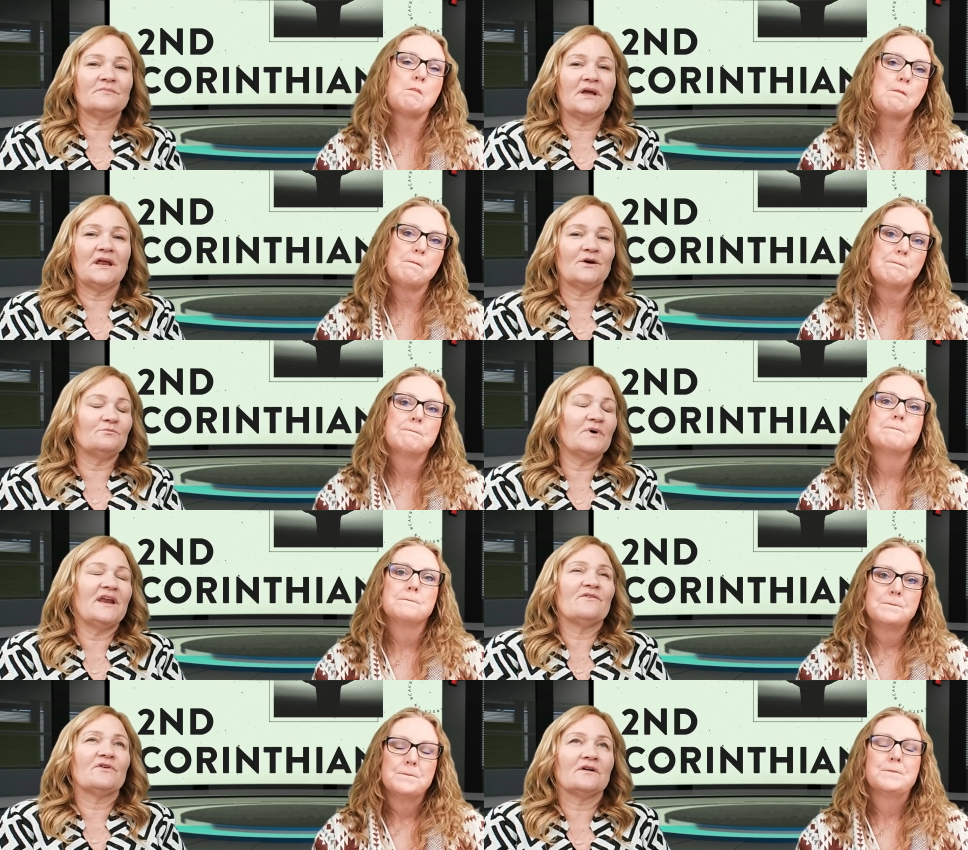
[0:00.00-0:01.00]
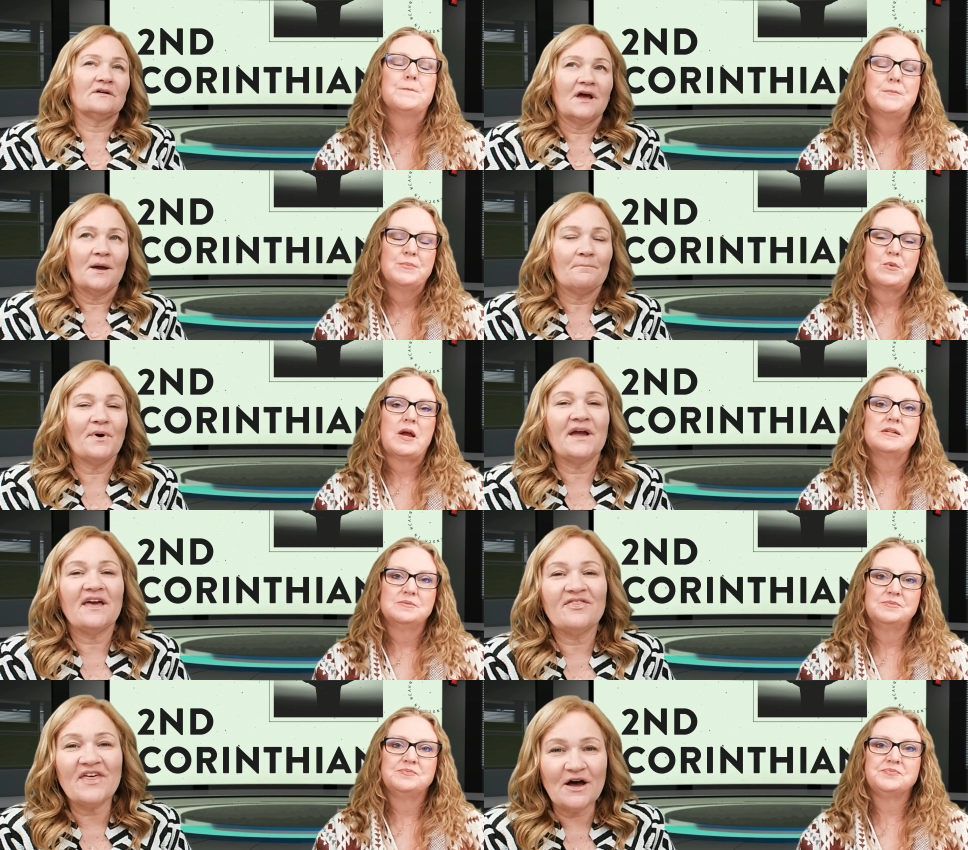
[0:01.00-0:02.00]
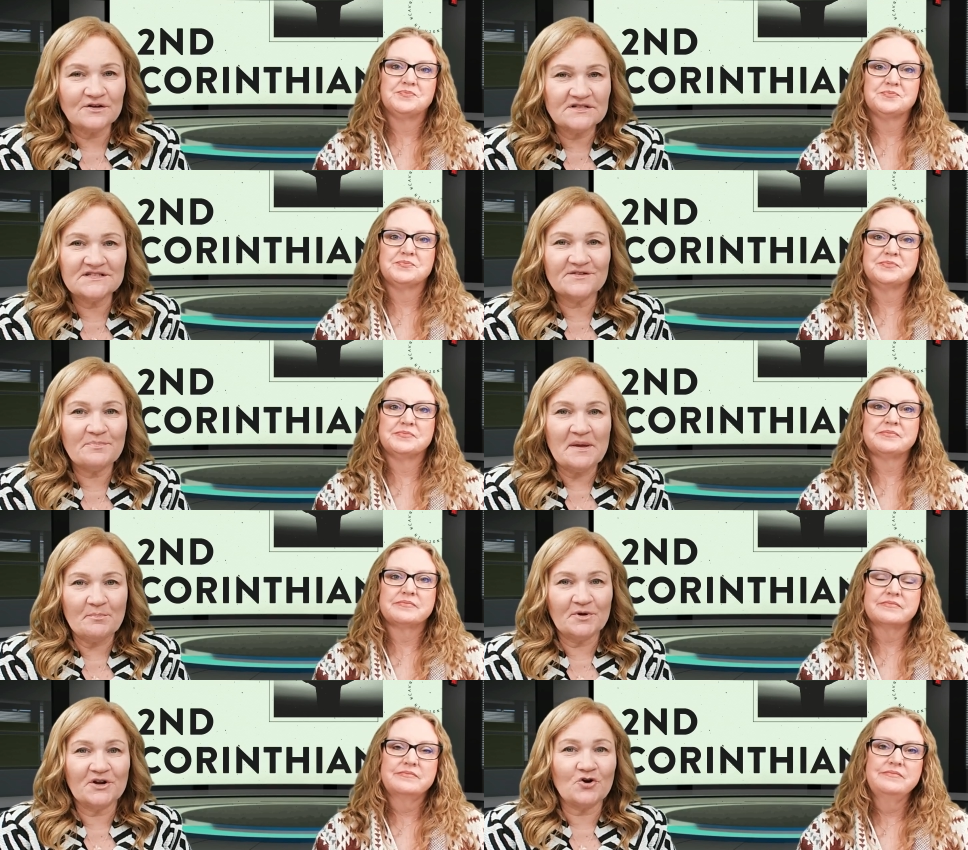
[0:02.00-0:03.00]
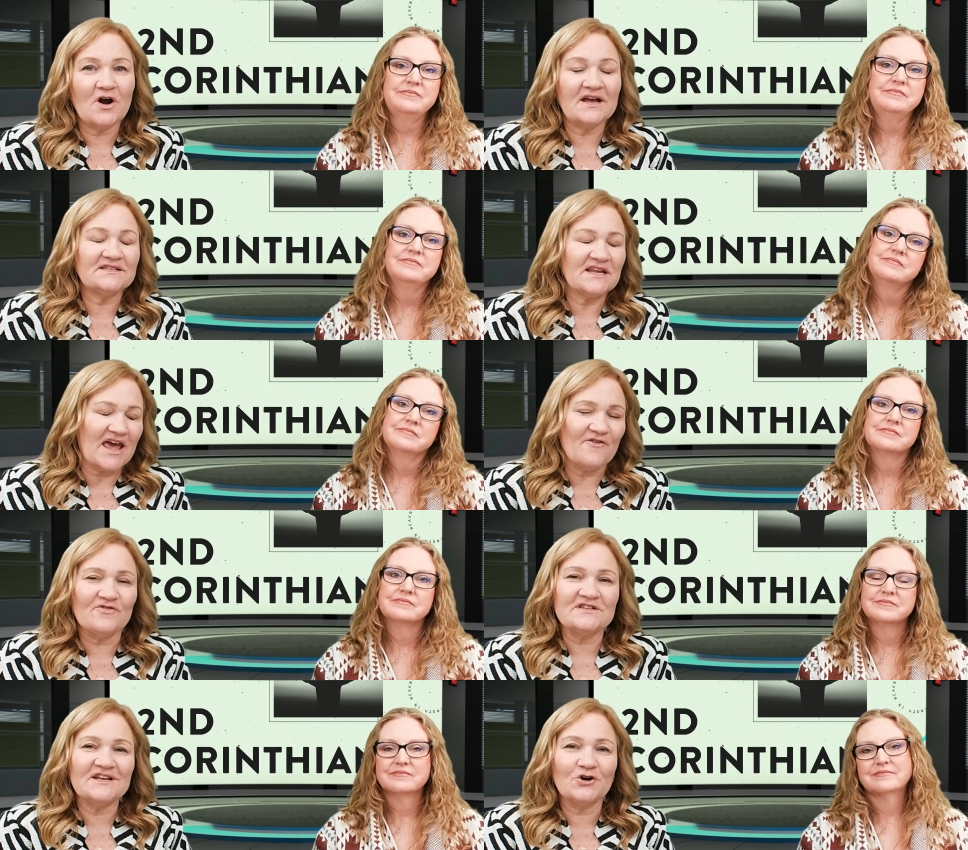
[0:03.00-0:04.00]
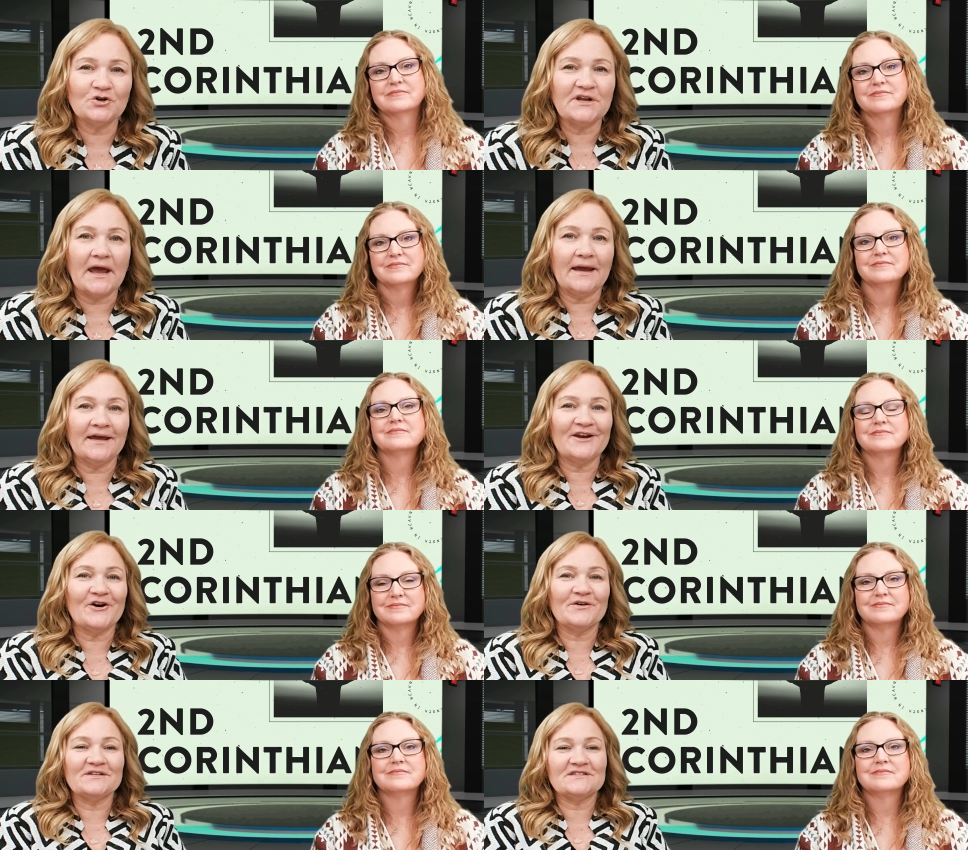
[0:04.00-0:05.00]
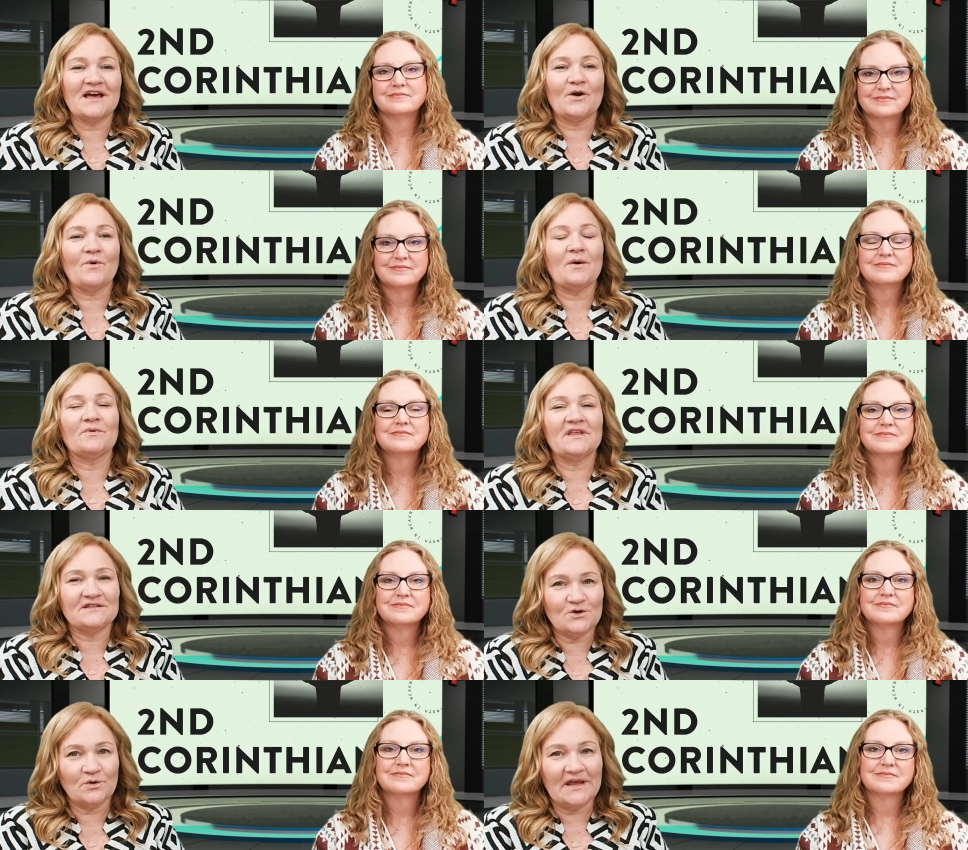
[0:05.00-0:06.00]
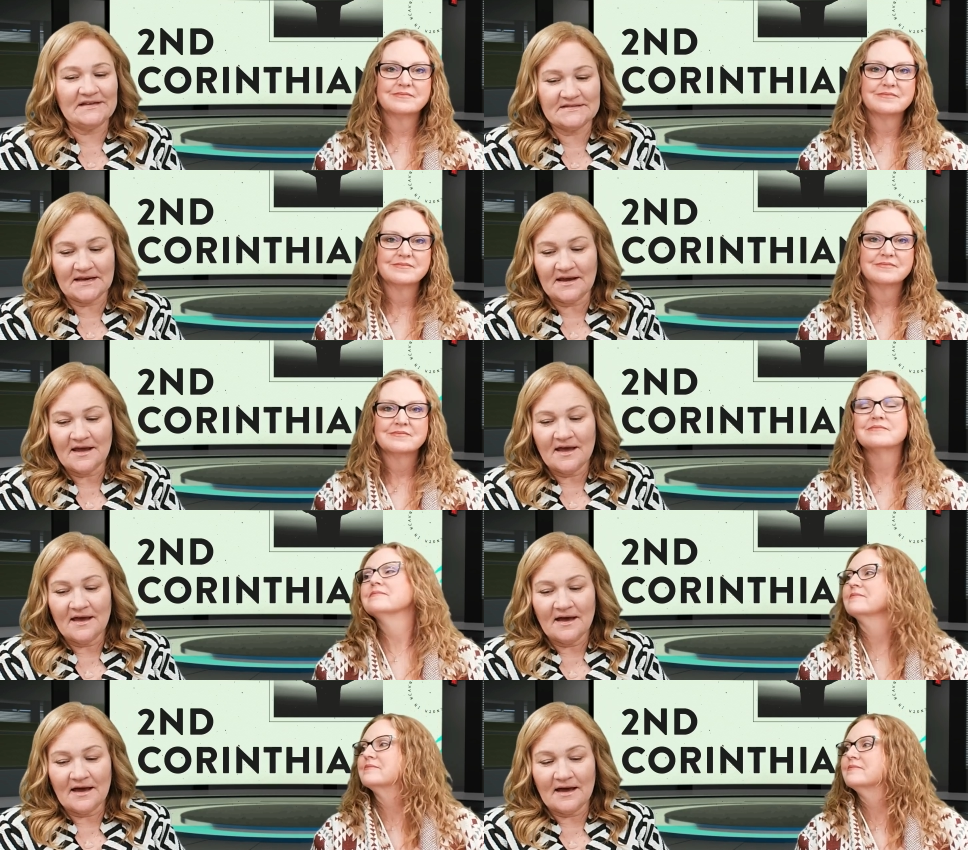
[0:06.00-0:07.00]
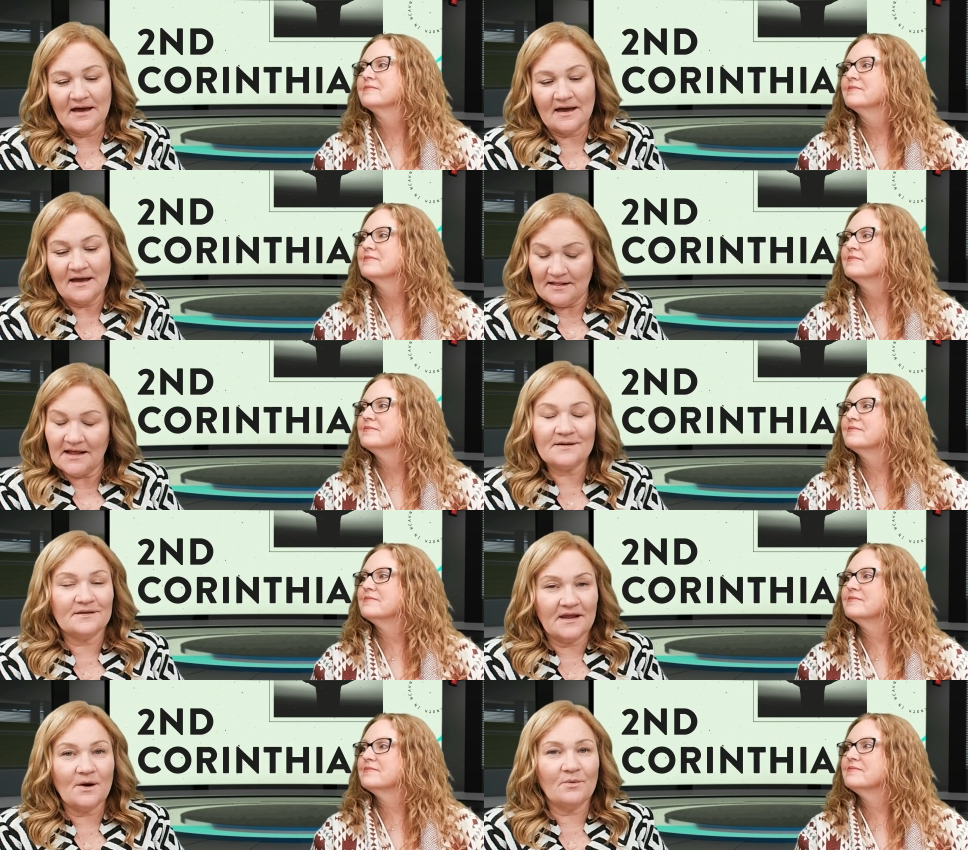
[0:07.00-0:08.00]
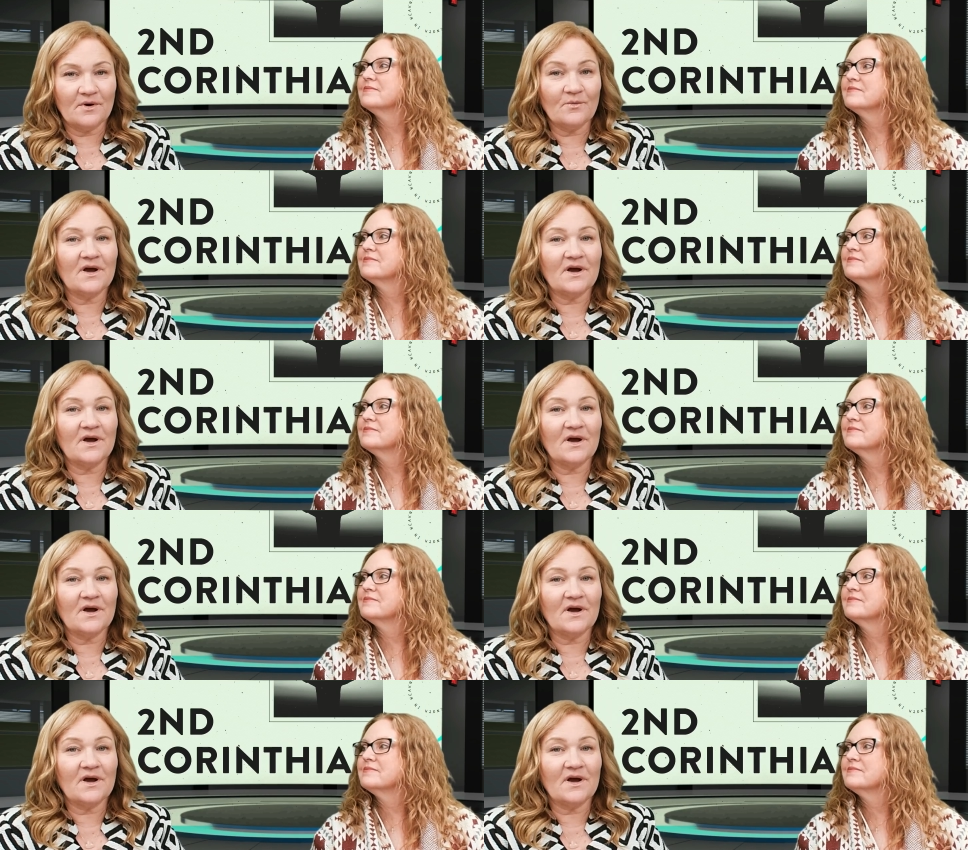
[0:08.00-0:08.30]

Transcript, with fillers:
Speaker 1: you know, whatever? bringing thousands of people to Christ every single day. You know, mm-hmm. it's like, why were they so lazy? And that, yeah, we're, we're